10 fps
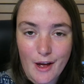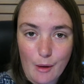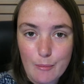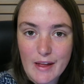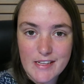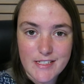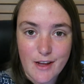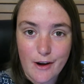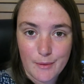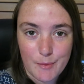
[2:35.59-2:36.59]
I've played
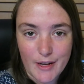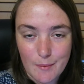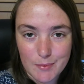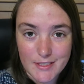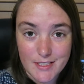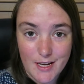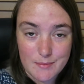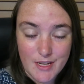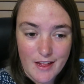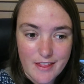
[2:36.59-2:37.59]
Skyrim a couple of
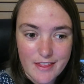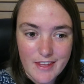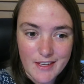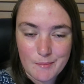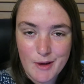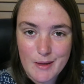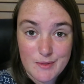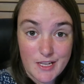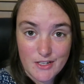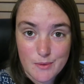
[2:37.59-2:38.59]
times. I think my
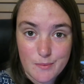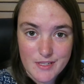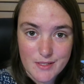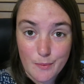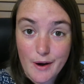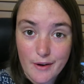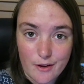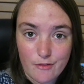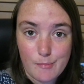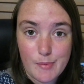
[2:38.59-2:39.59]
obsession with it's wearing
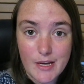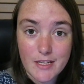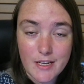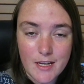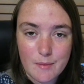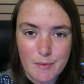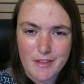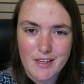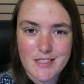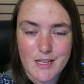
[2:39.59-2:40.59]
off a bit, but I
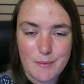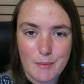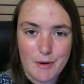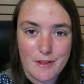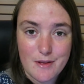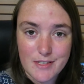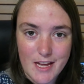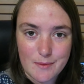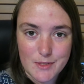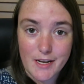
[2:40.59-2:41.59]
think it's going to be one of those
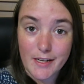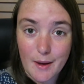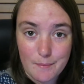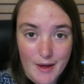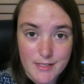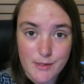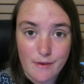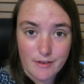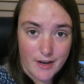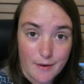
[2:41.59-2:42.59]
games that I come back to
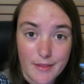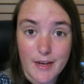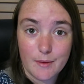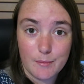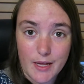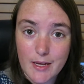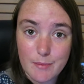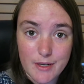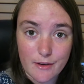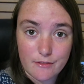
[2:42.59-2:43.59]
every now and then and play a
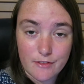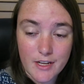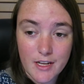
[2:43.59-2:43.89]
bit of.